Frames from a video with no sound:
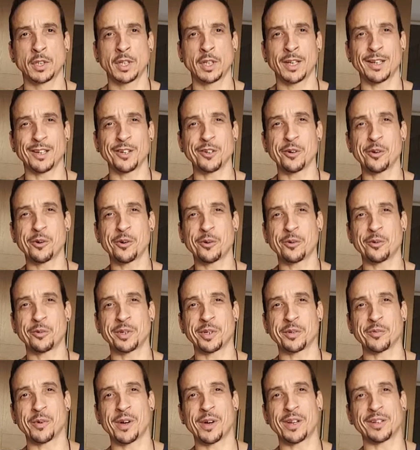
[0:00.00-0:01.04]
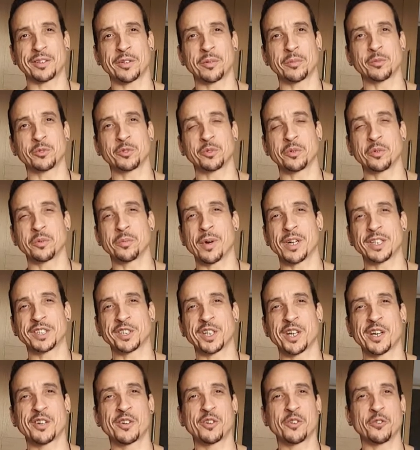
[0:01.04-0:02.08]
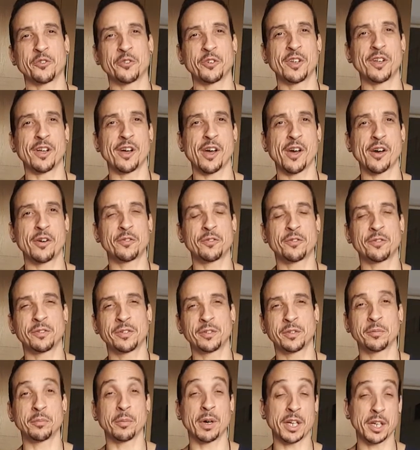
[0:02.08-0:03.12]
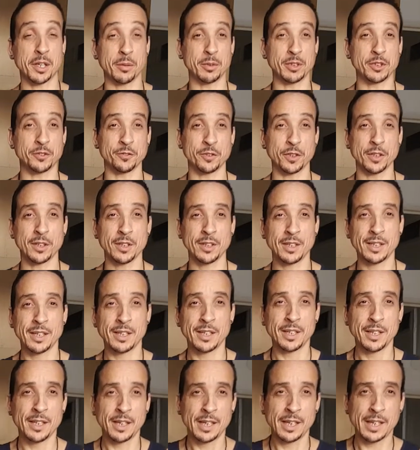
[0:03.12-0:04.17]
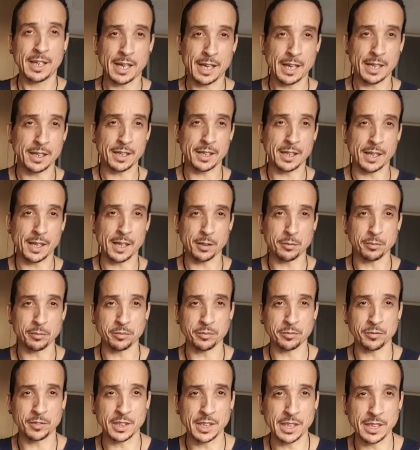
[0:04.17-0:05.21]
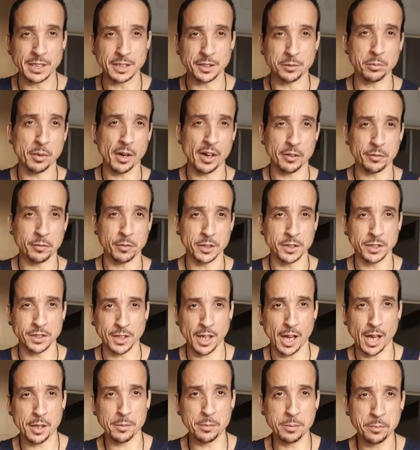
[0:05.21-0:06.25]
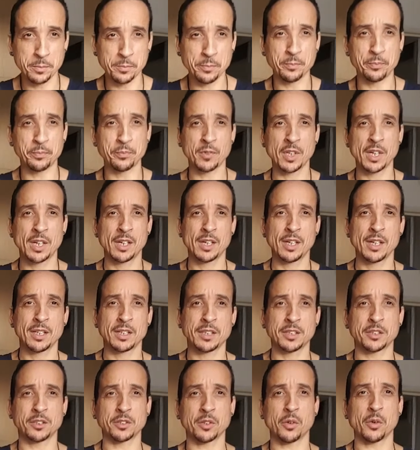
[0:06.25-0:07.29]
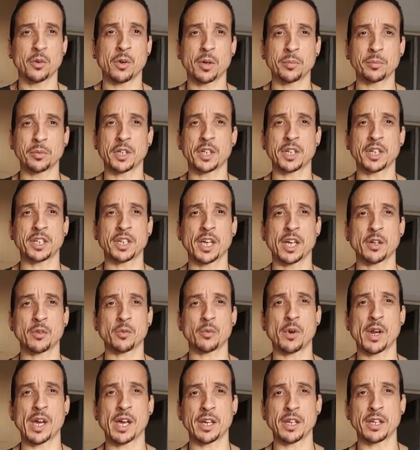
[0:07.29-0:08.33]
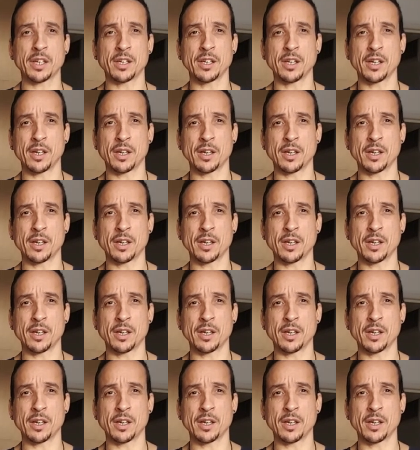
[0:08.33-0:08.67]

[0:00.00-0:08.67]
Hello and welcome to my channel, Phil Health. My name is Phil and it's breakfast time. So I'm gonna get ready